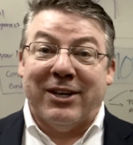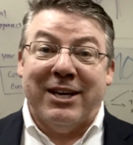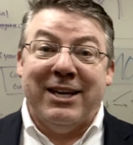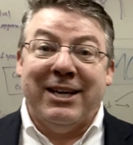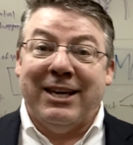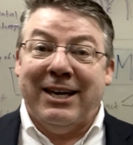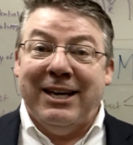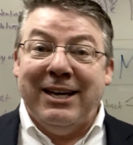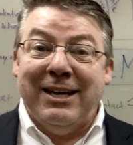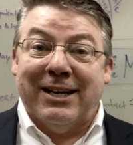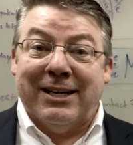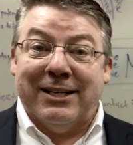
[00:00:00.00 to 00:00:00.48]

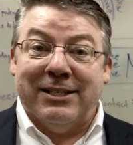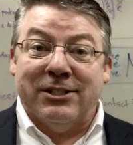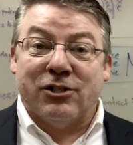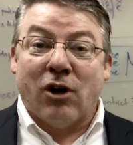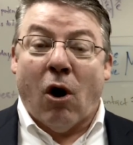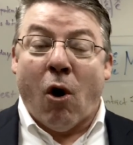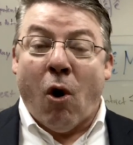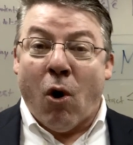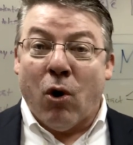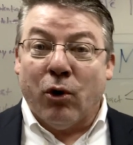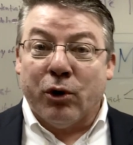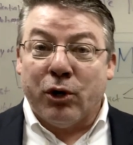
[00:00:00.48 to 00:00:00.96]
thing is
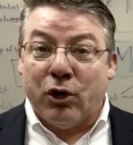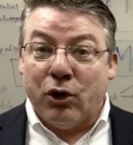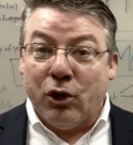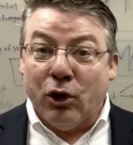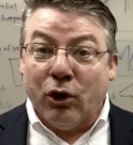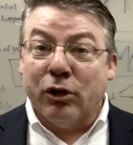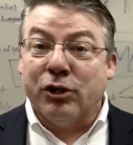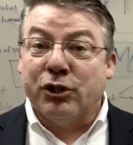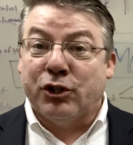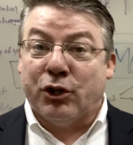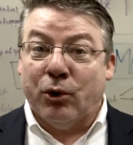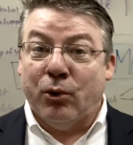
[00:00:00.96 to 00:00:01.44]
all
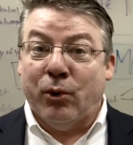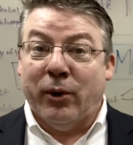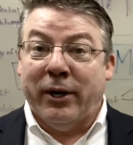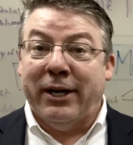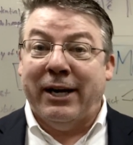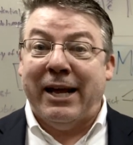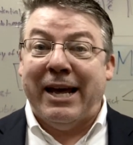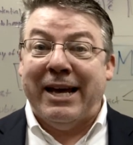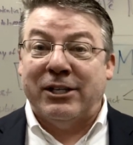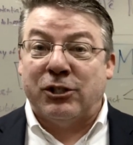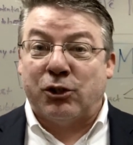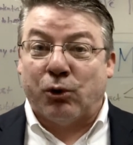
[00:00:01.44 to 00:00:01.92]
you're
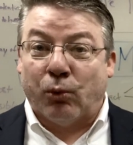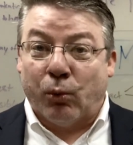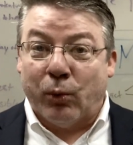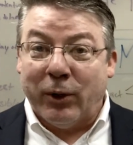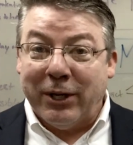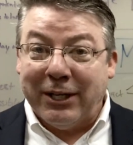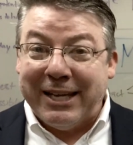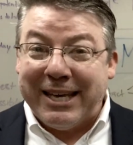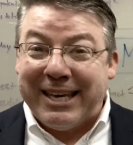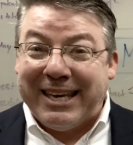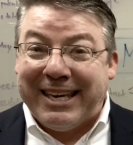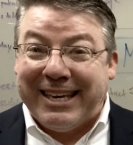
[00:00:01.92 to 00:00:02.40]
doing is
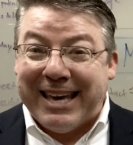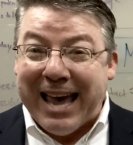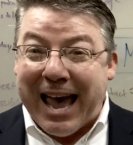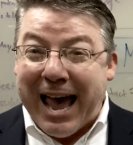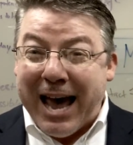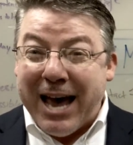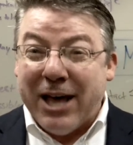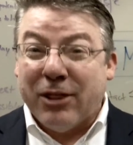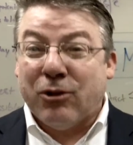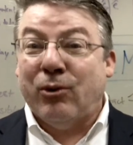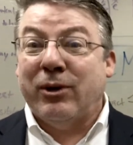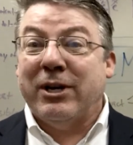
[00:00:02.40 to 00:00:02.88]
really
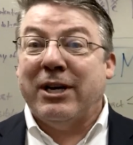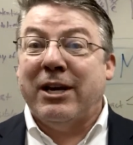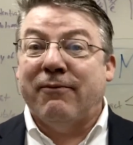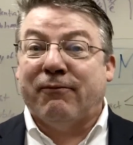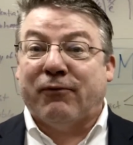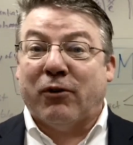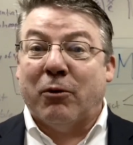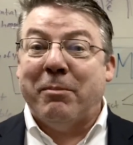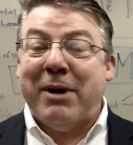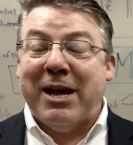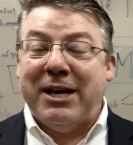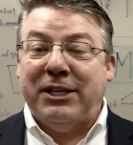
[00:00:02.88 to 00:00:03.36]
gathering
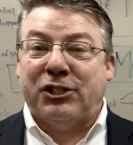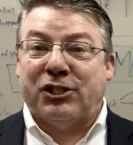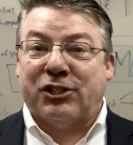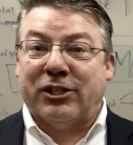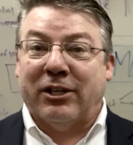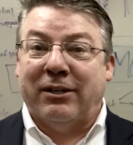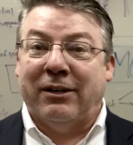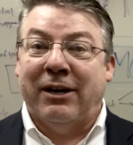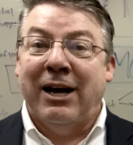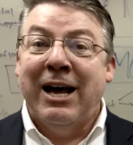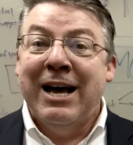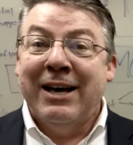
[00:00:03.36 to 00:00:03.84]

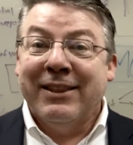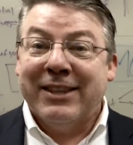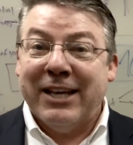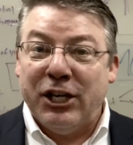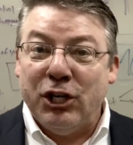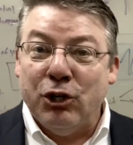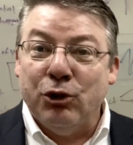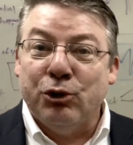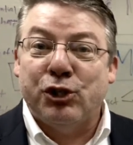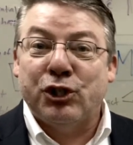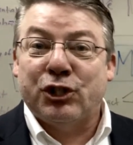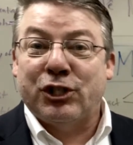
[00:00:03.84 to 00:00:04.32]
information that
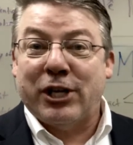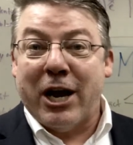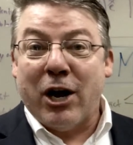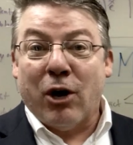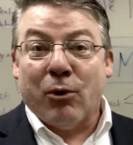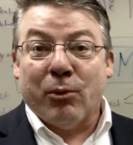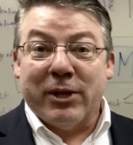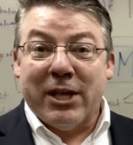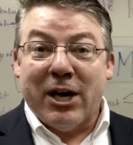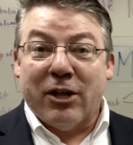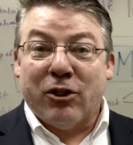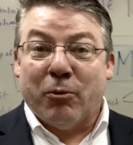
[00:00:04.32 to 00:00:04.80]
you share
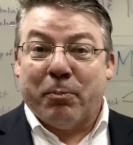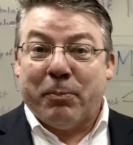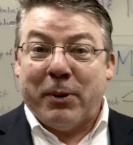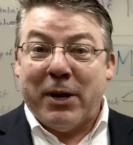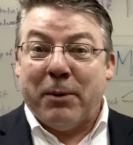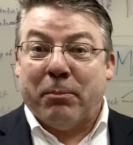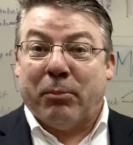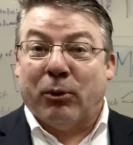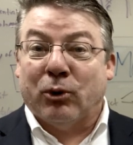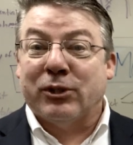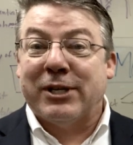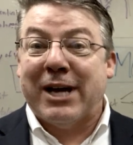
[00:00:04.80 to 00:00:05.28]
with other
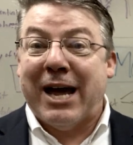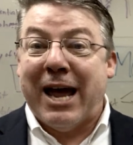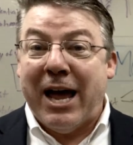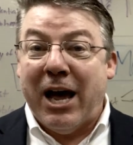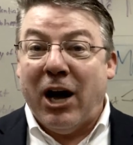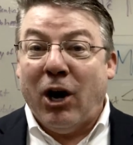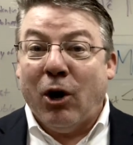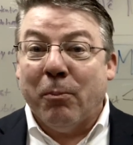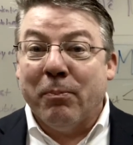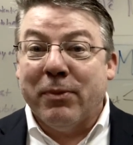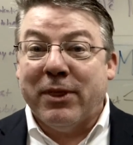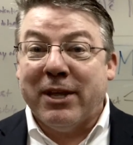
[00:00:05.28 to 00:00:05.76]
people to
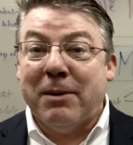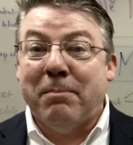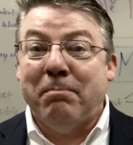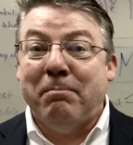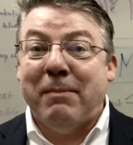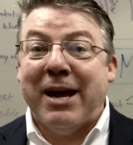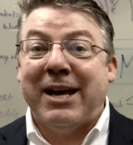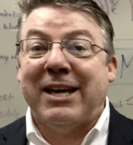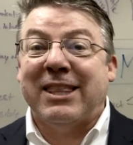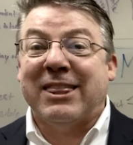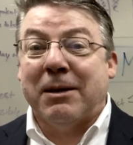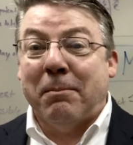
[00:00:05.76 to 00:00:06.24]
help them
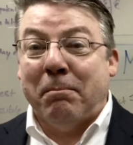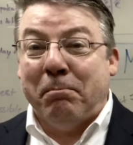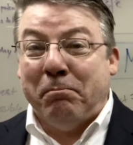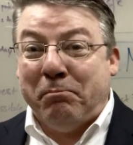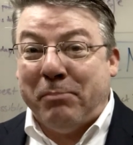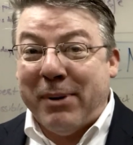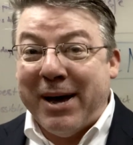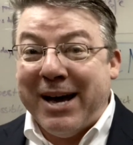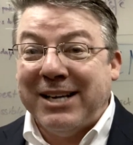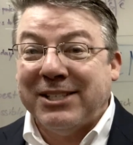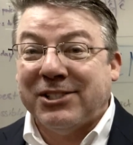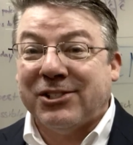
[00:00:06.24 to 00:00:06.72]
make the
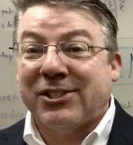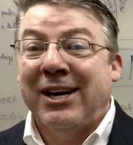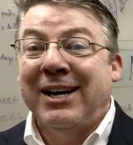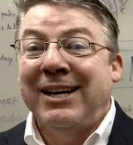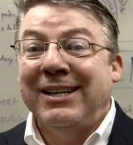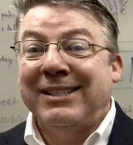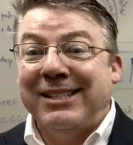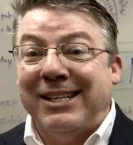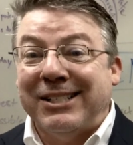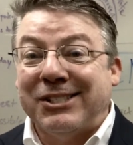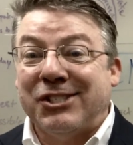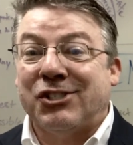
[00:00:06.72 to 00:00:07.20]
best
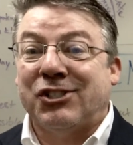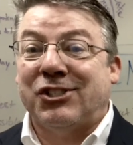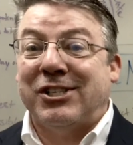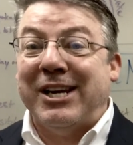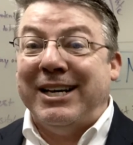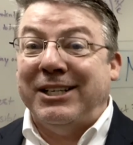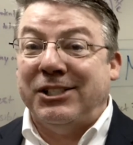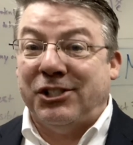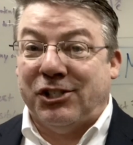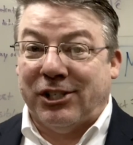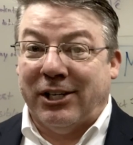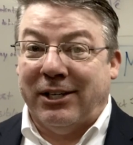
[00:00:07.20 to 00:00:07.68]

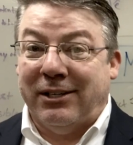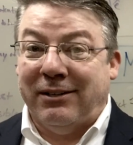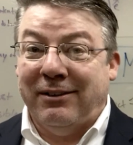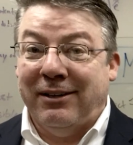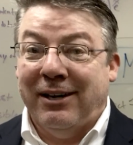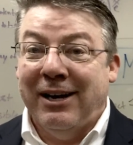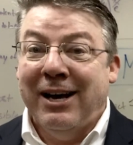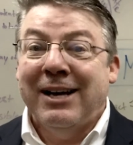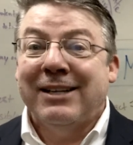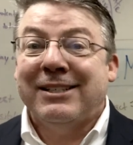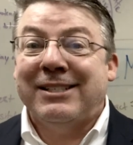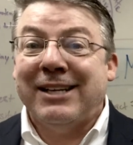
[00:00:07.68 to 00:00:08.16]
decision
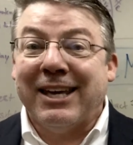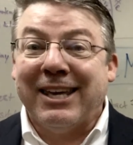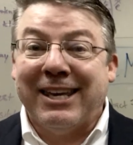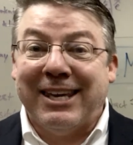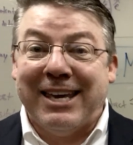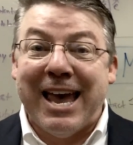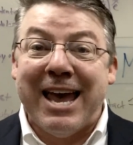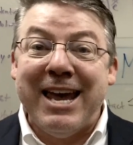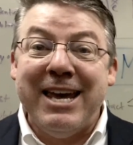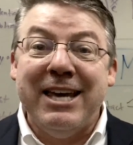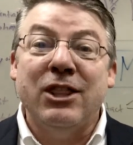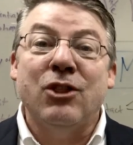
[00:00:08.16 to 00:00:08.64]
to
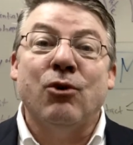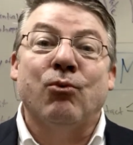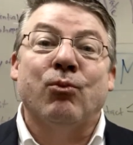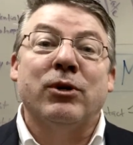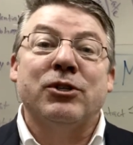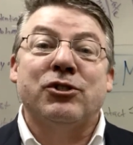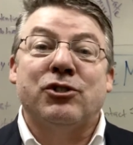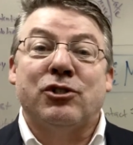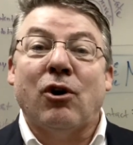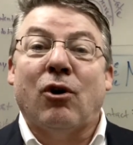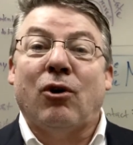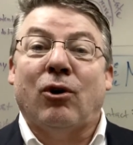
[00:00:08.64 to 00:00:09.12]
gain the
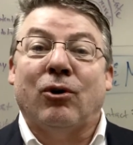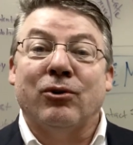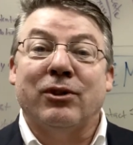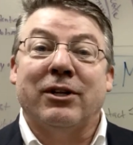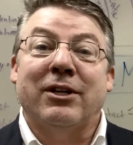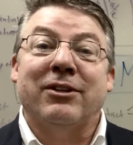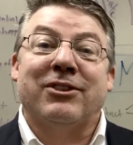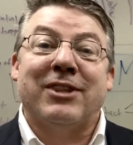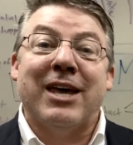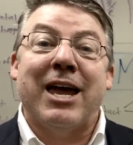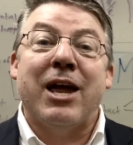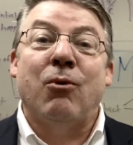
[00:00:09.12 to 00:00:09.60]
result
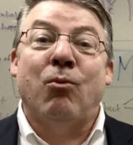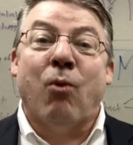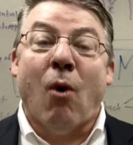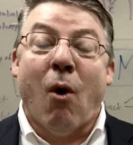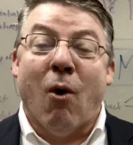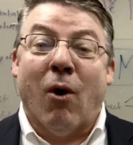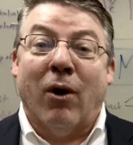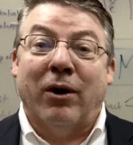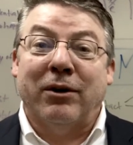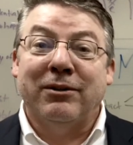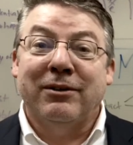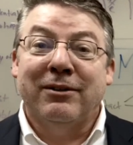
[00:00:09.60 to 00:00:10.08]
that they
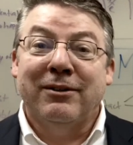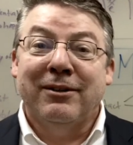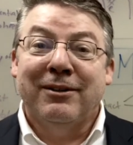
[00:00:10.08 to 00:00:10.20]
want.